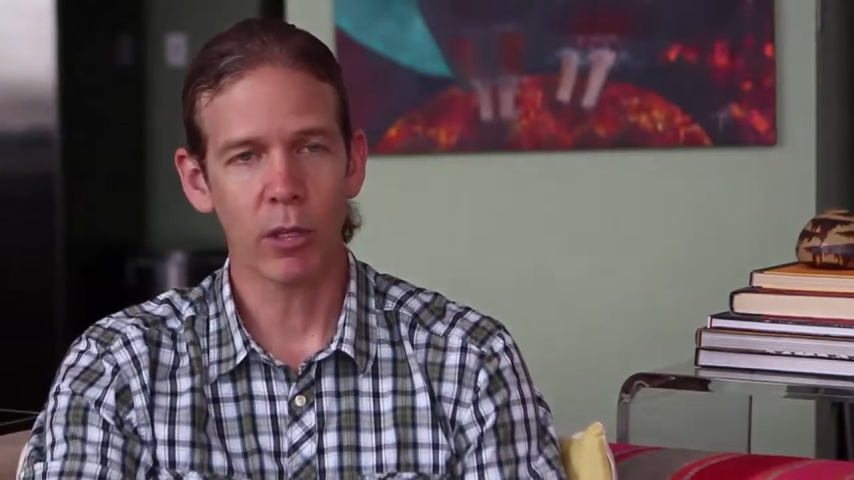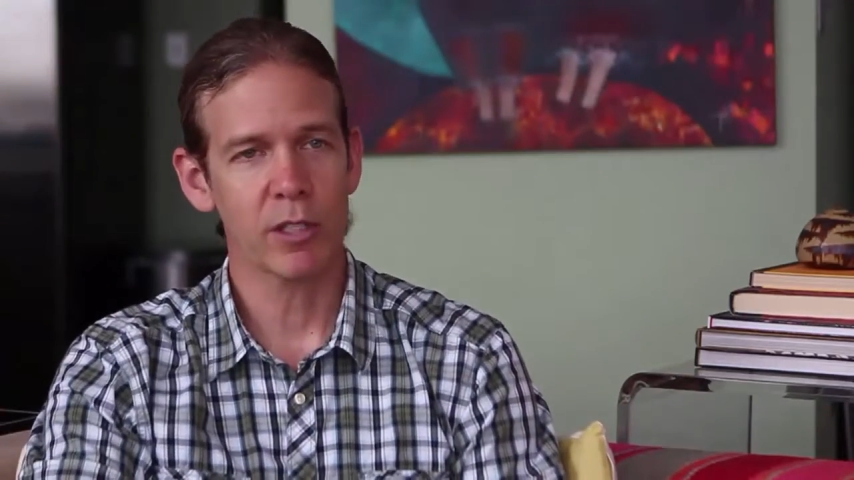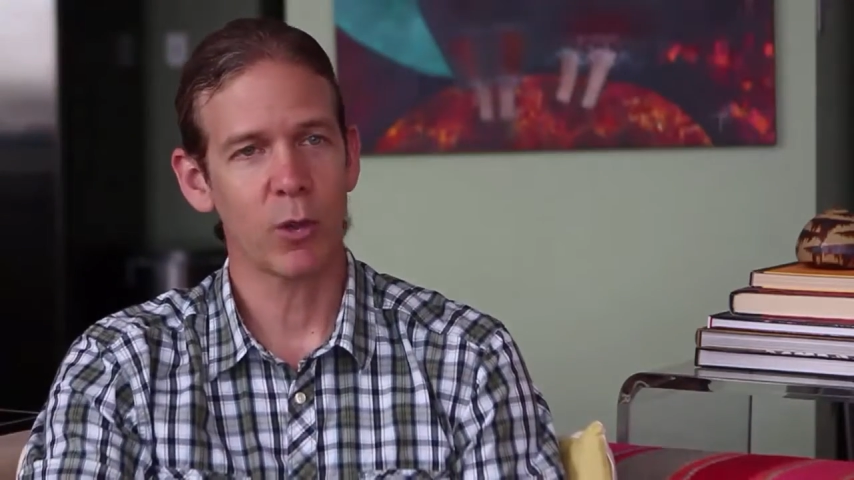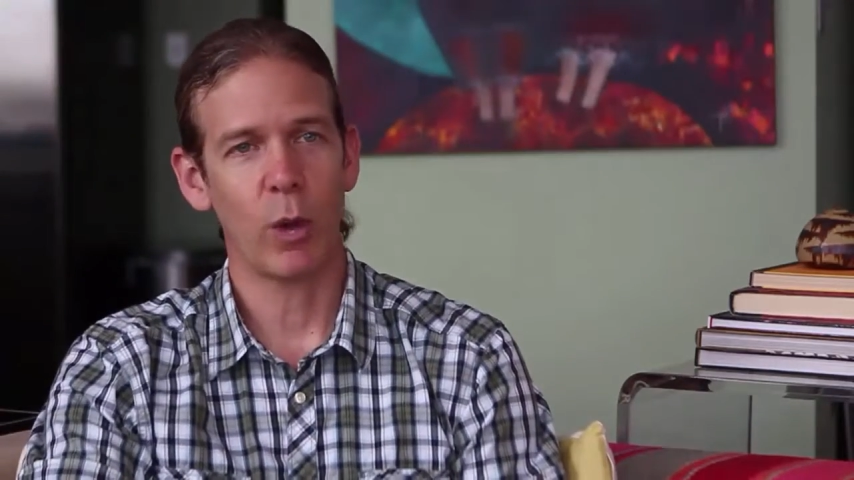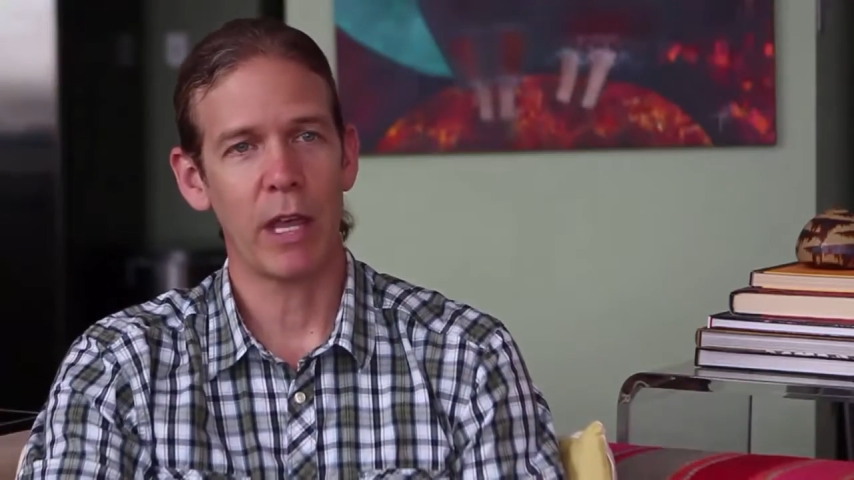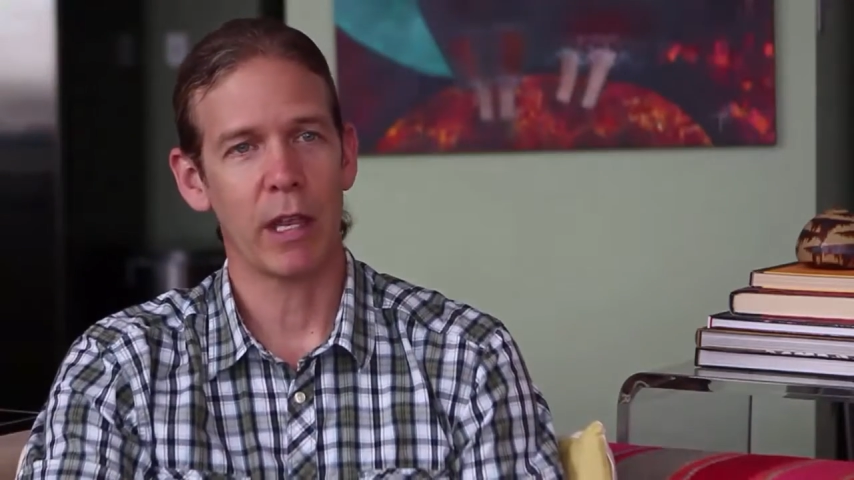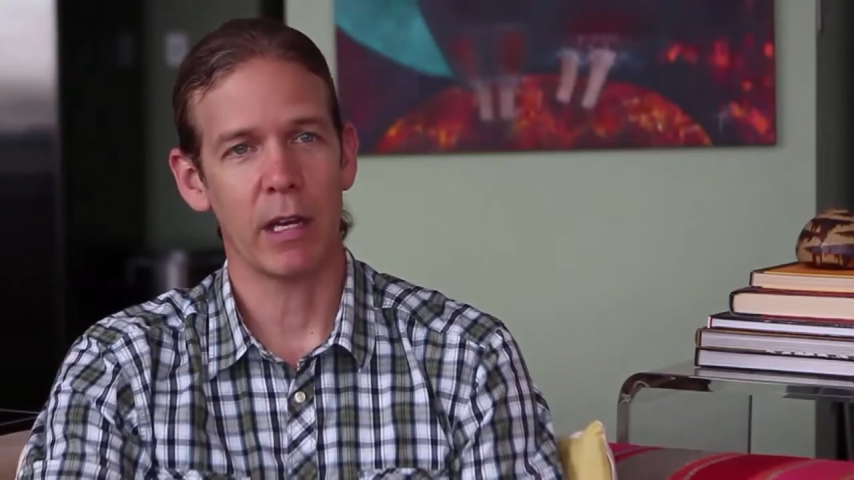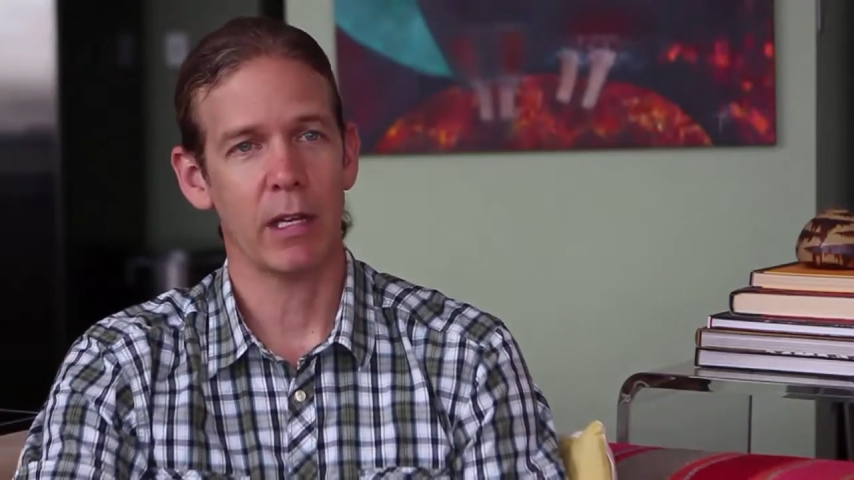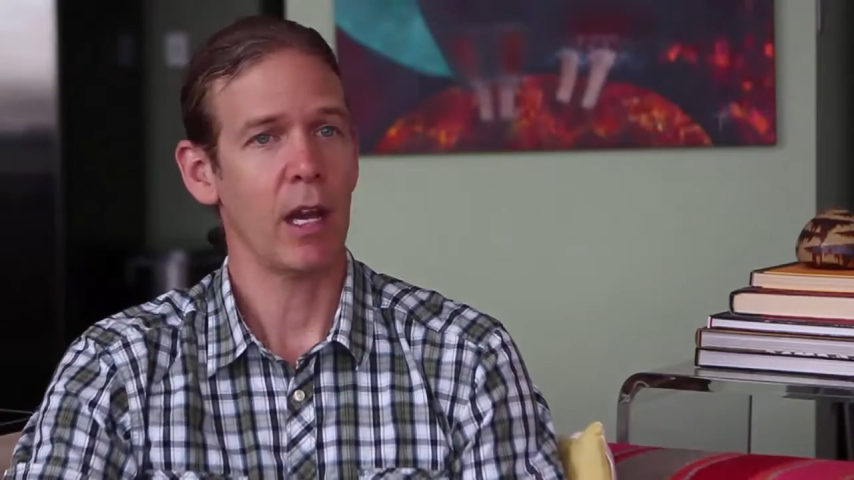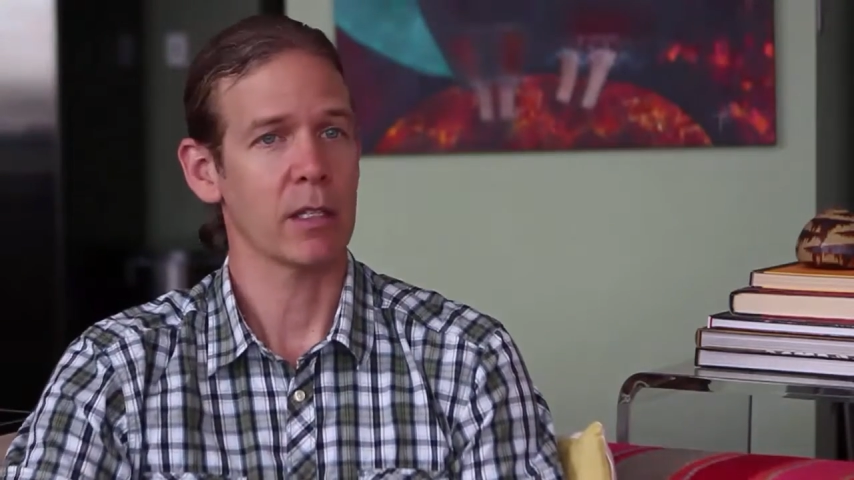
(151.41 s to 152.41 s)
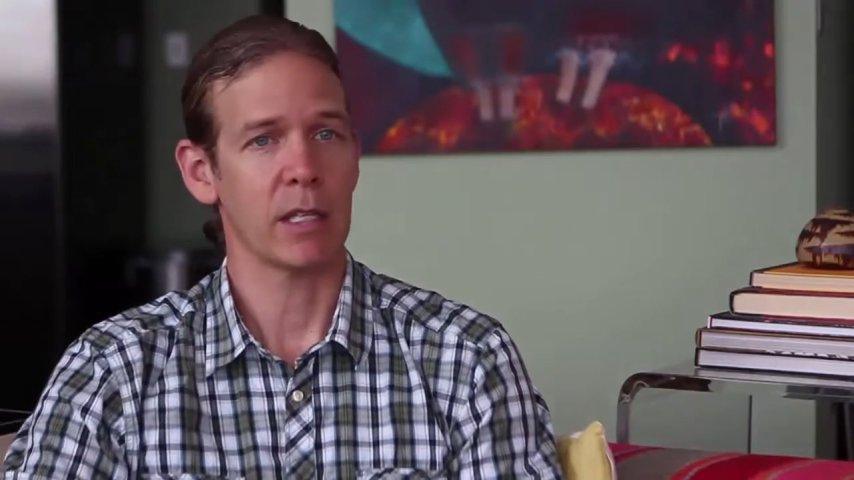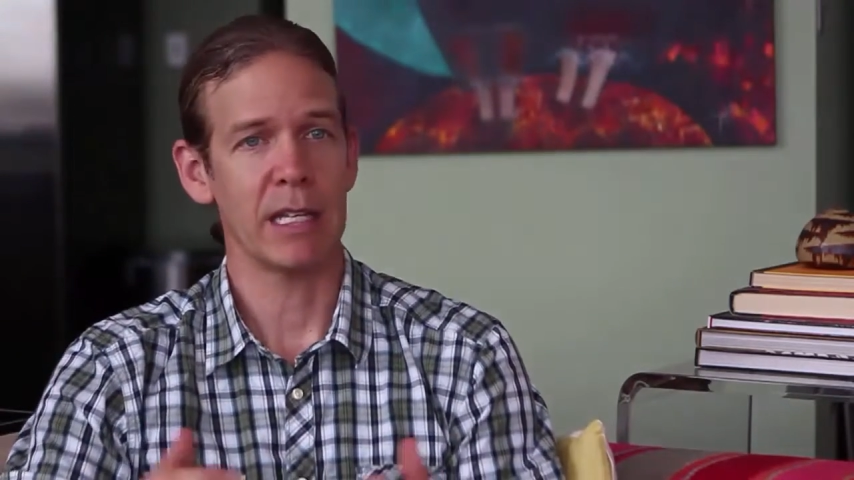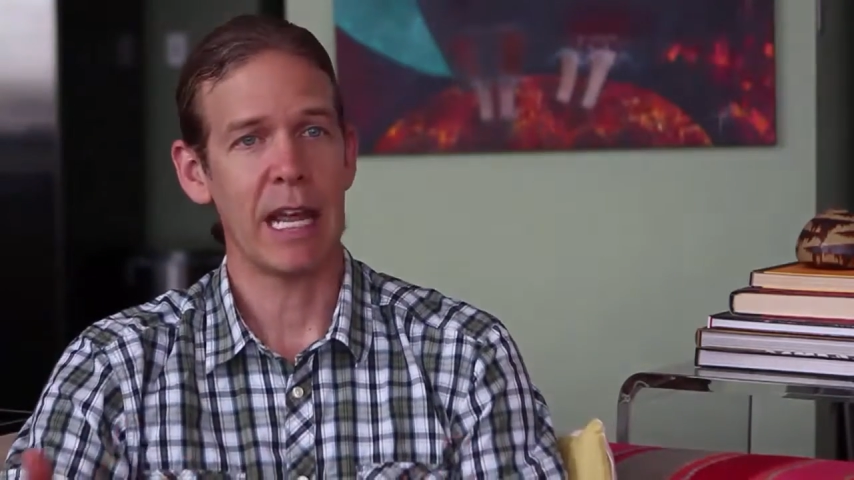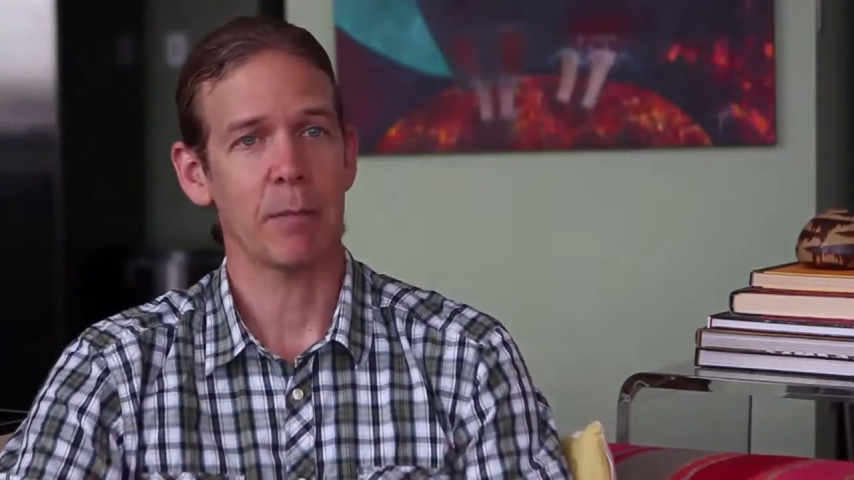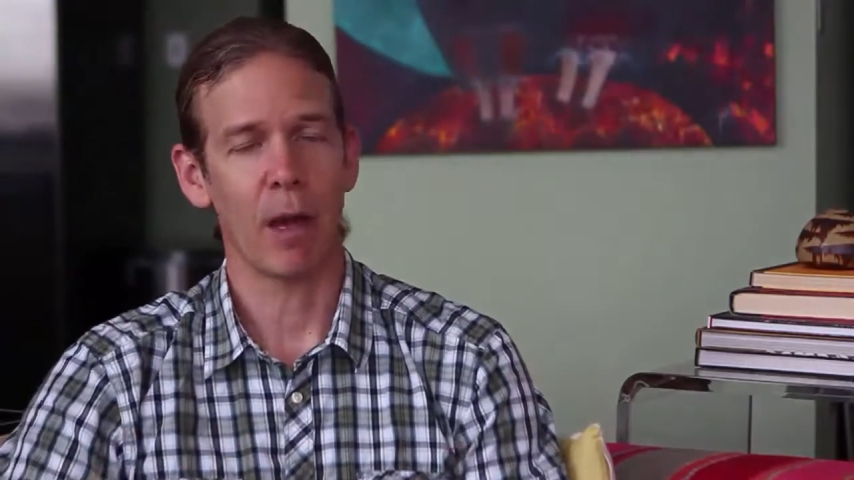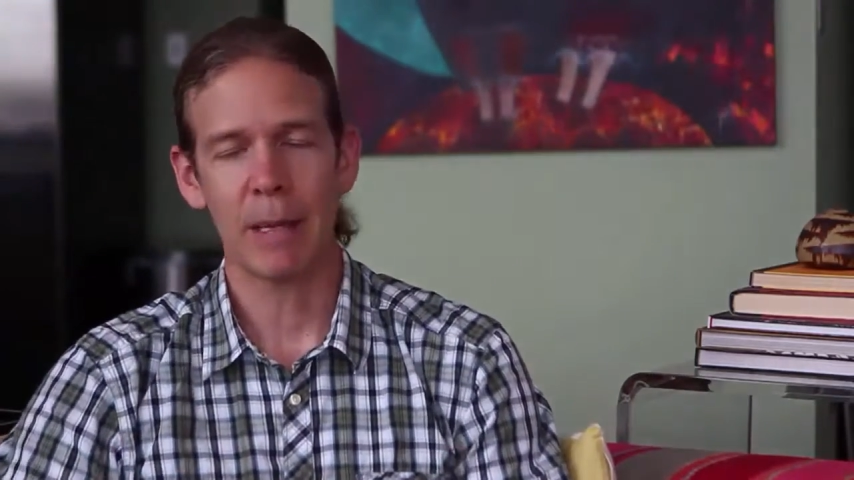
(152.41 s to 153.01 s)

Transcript: looks the way that it does, the name,